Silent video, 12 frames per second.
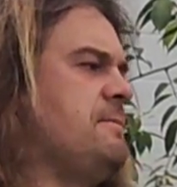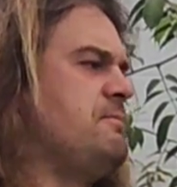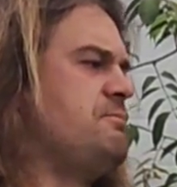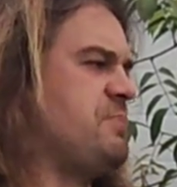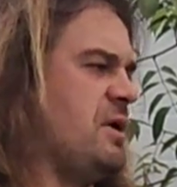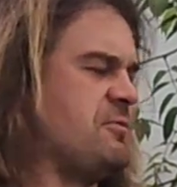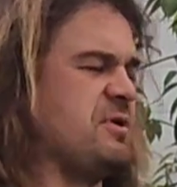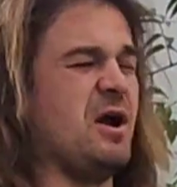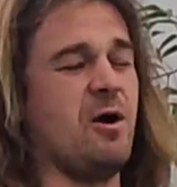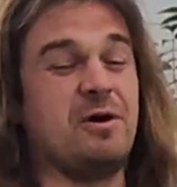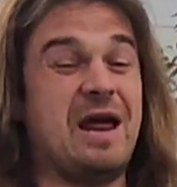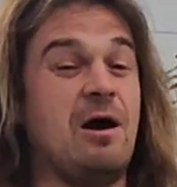But we
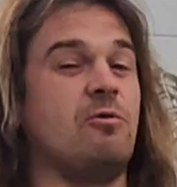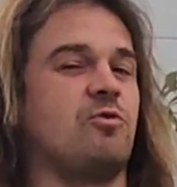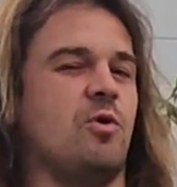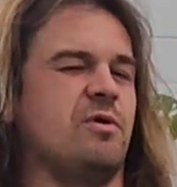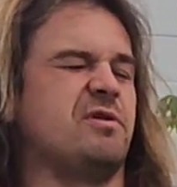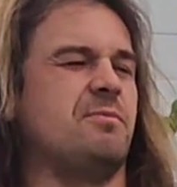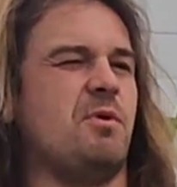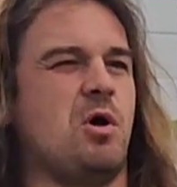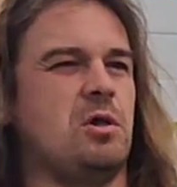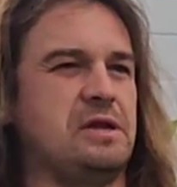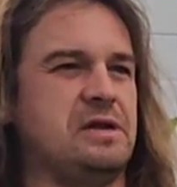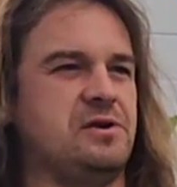are now growing them
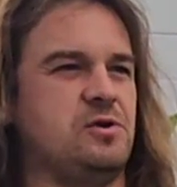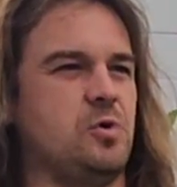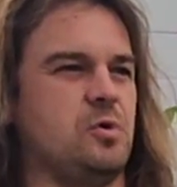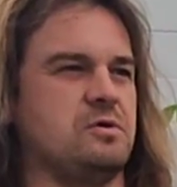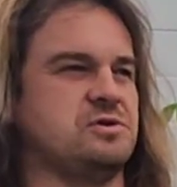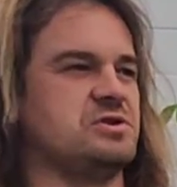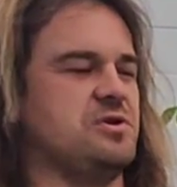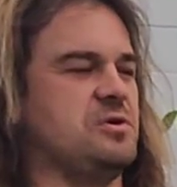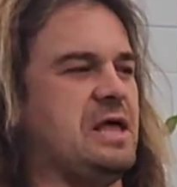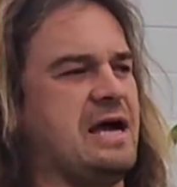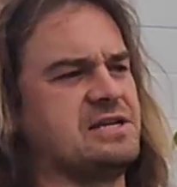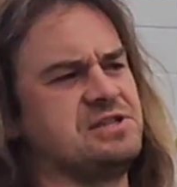all indoors. So
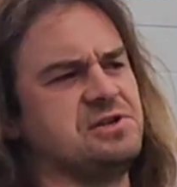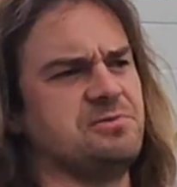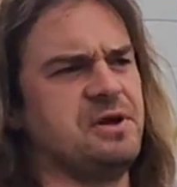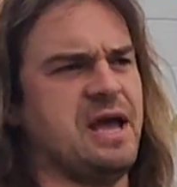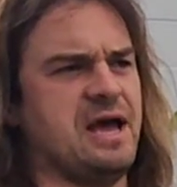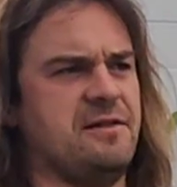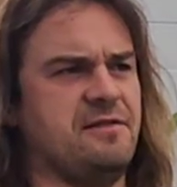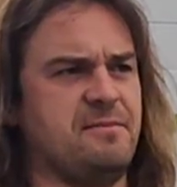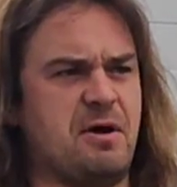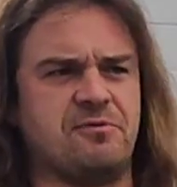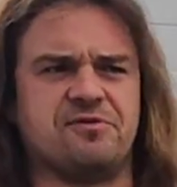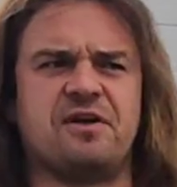last year we had them
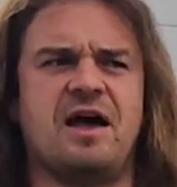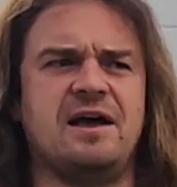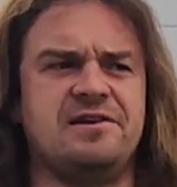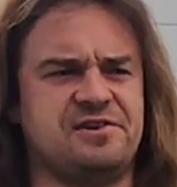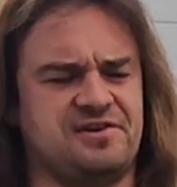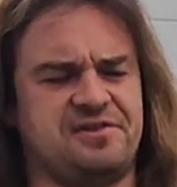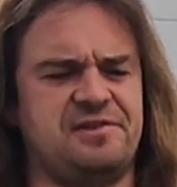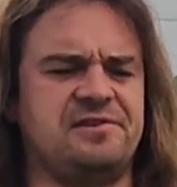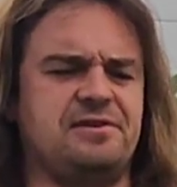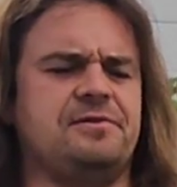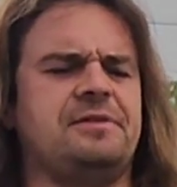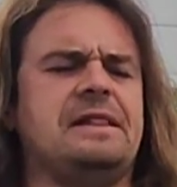outside just
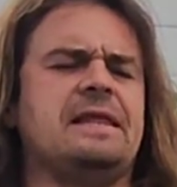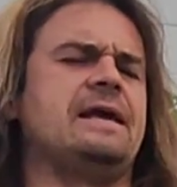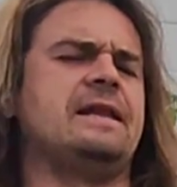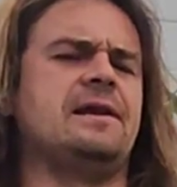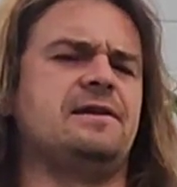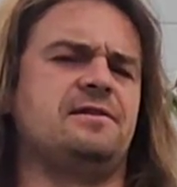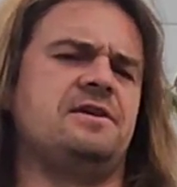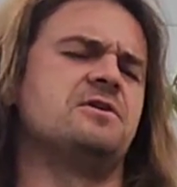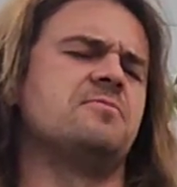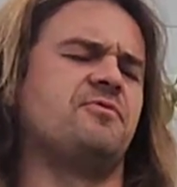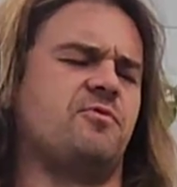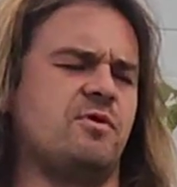until the late end of the year
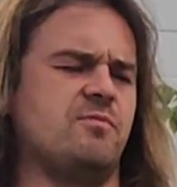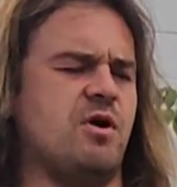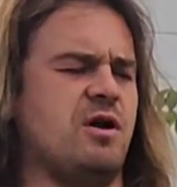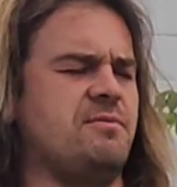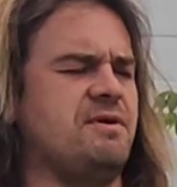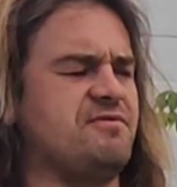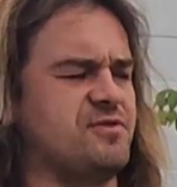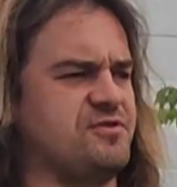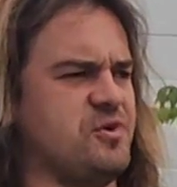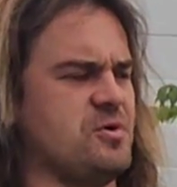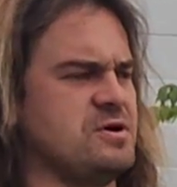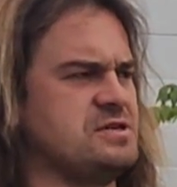before we brought them in for
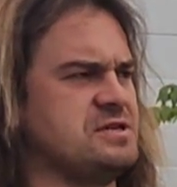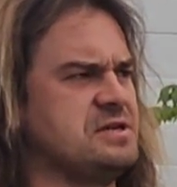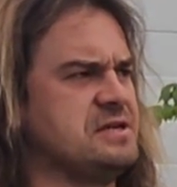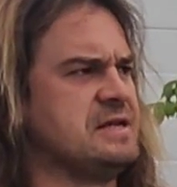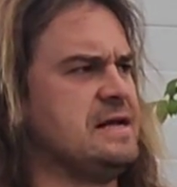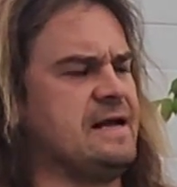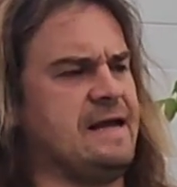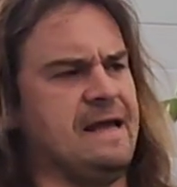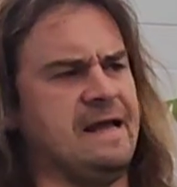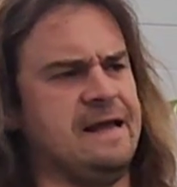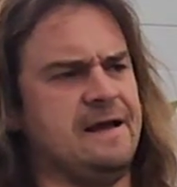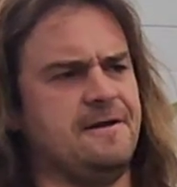storage,
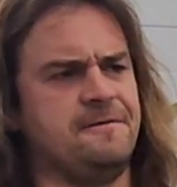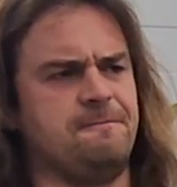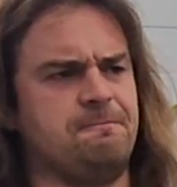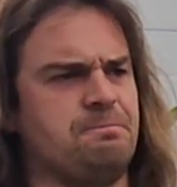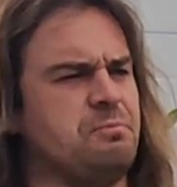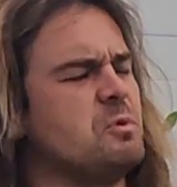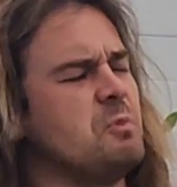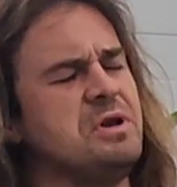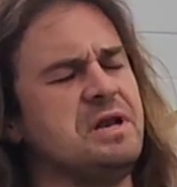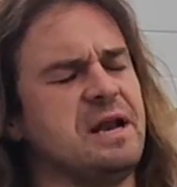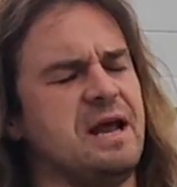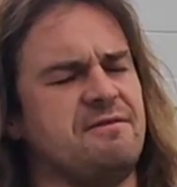and we
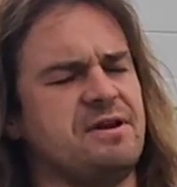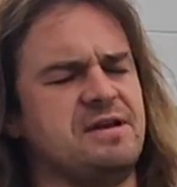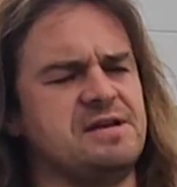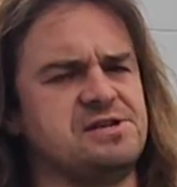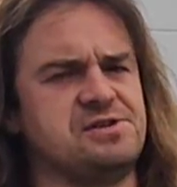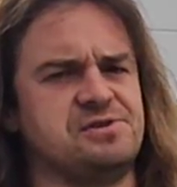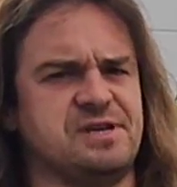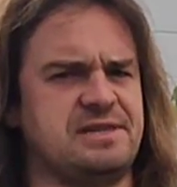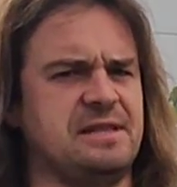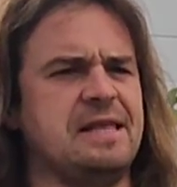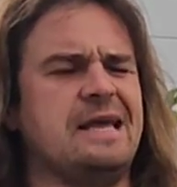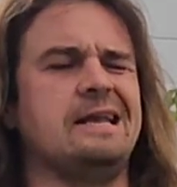didn't have any issues at the
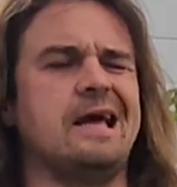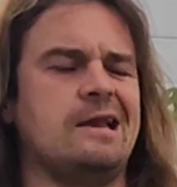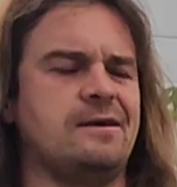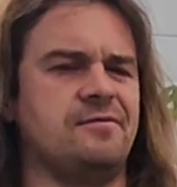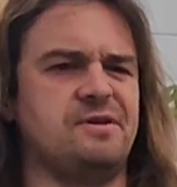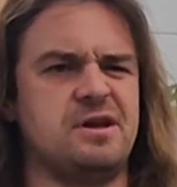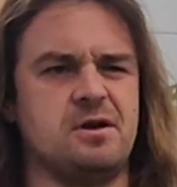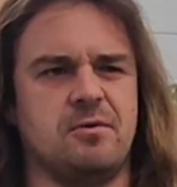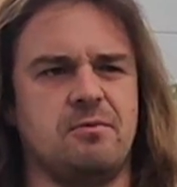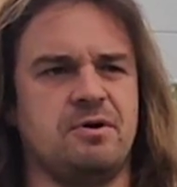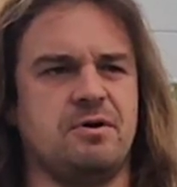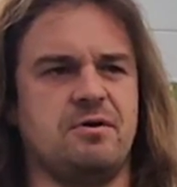late end of the year.
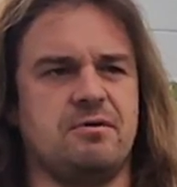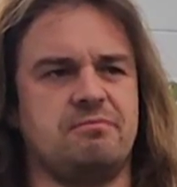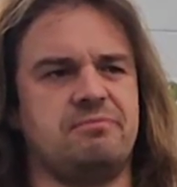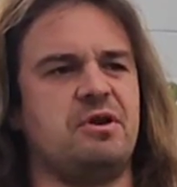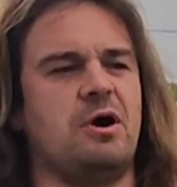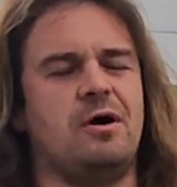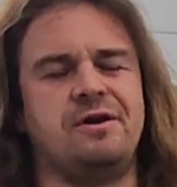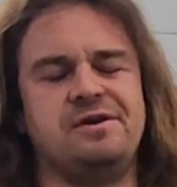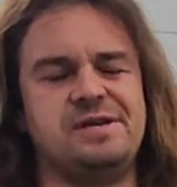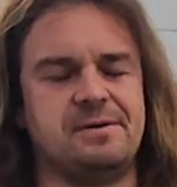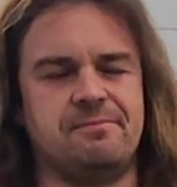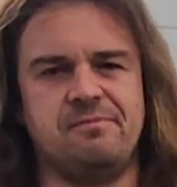We were the odd
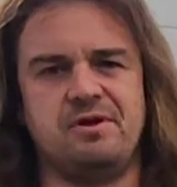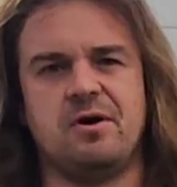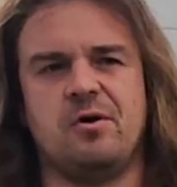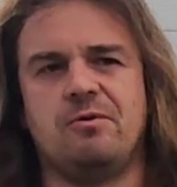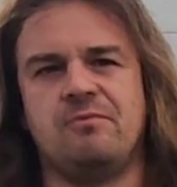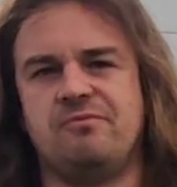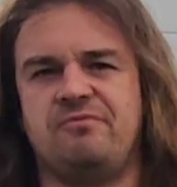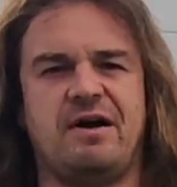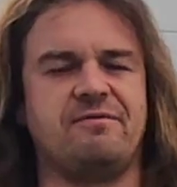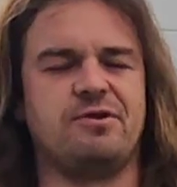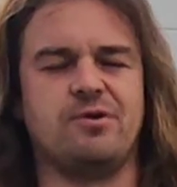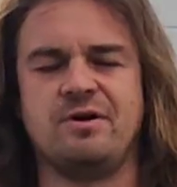dip, 5
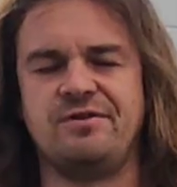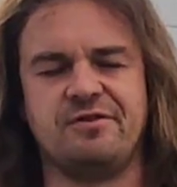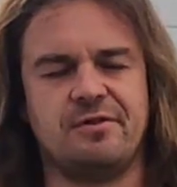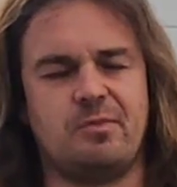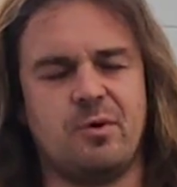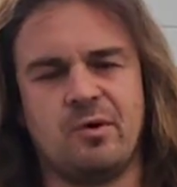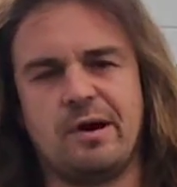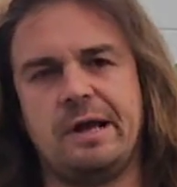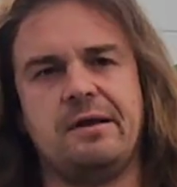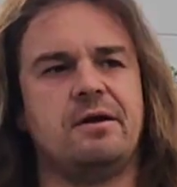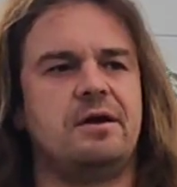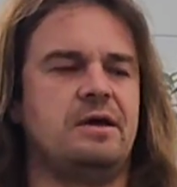degrees in the morning,
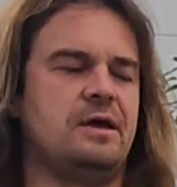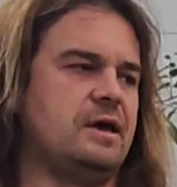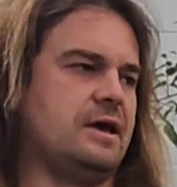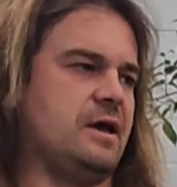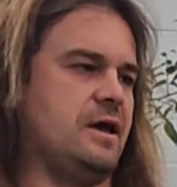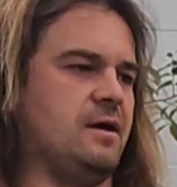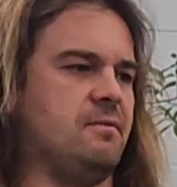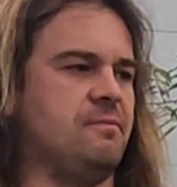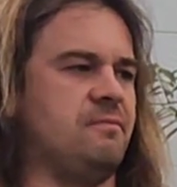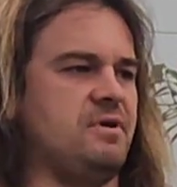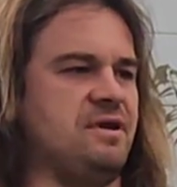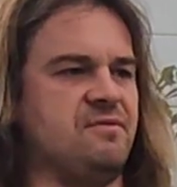
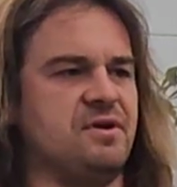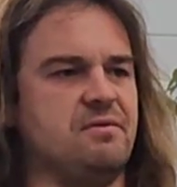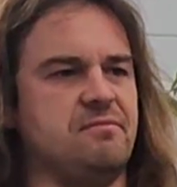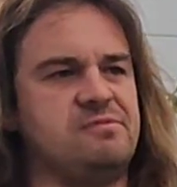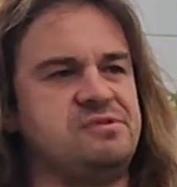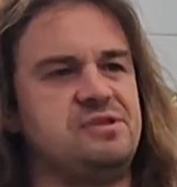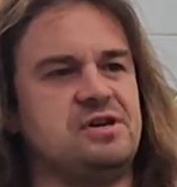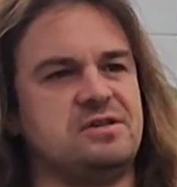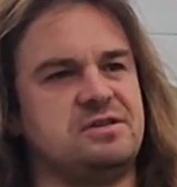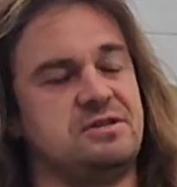even just